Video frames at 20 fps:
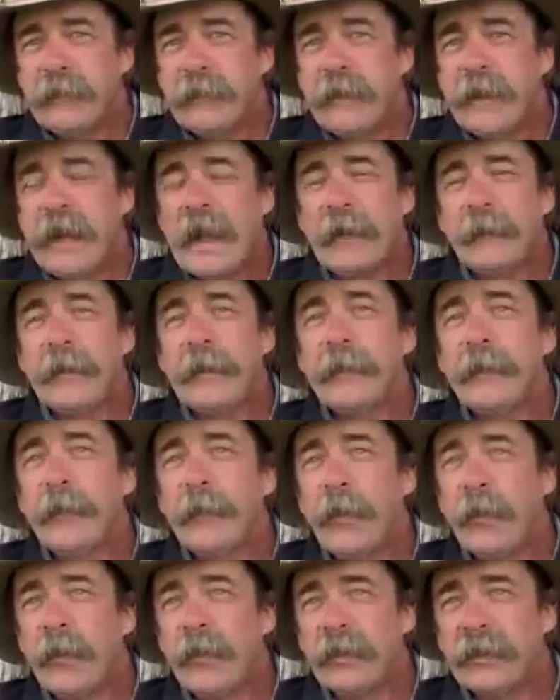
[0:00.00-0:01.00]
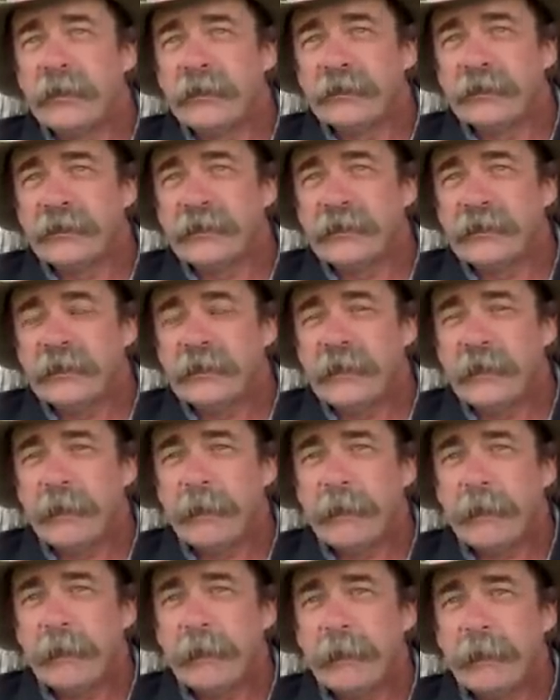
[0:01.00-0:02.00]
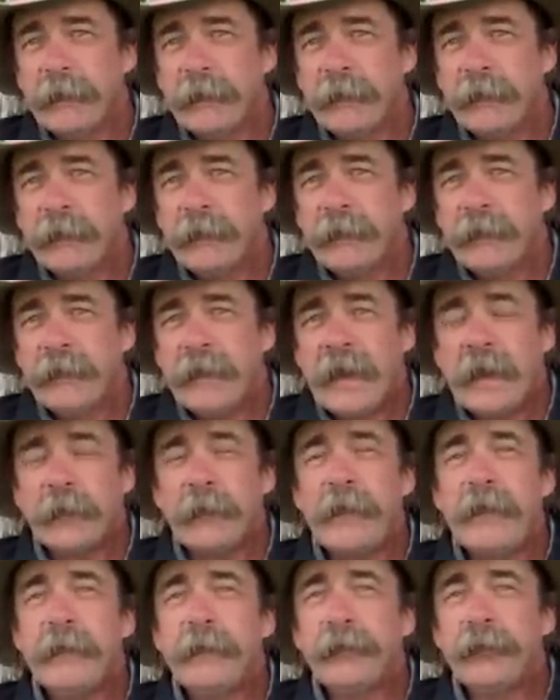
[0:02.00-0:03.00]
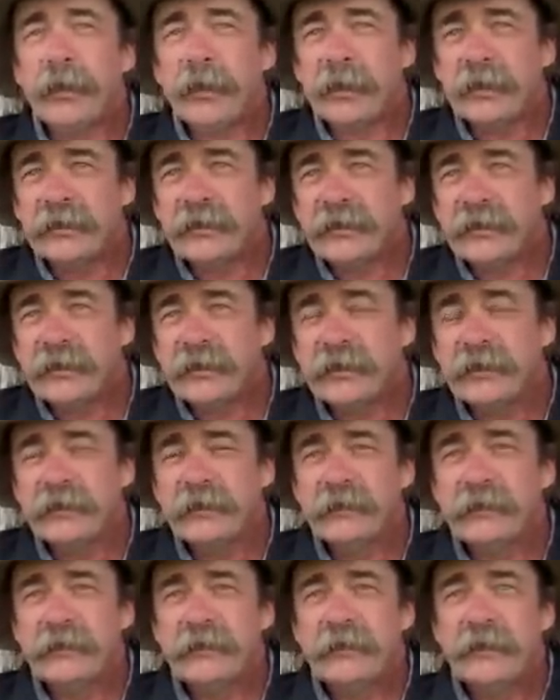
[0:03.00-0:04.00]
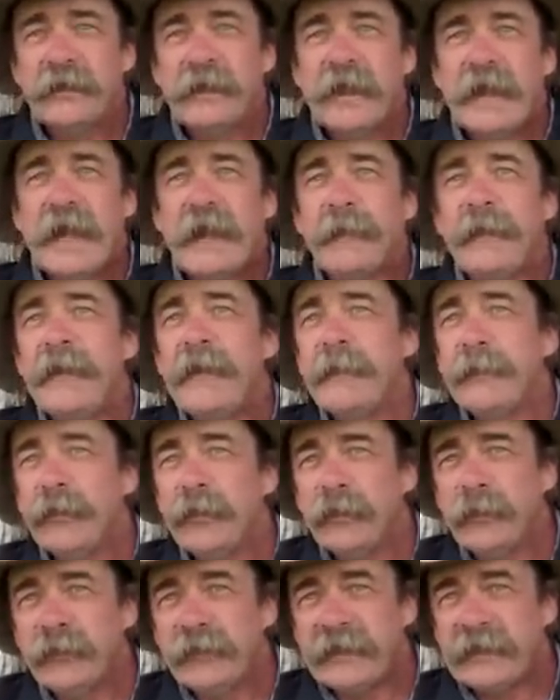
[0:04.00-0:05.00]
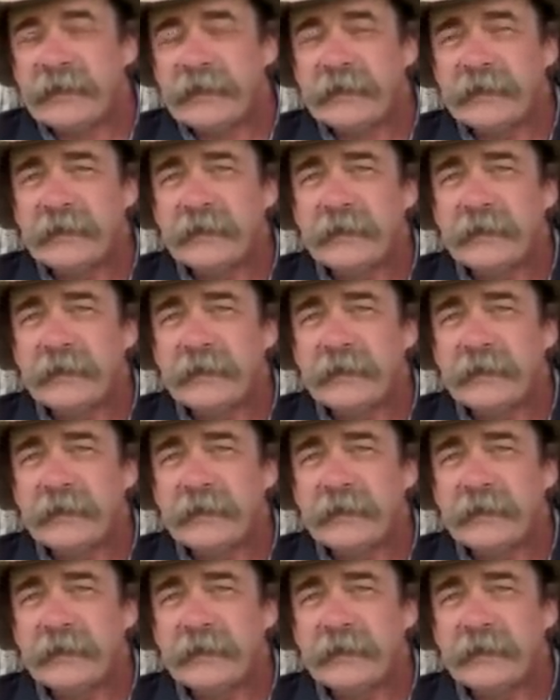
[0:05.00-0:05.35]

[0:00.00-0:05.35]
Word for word: How many memorials? How many books? How many movies?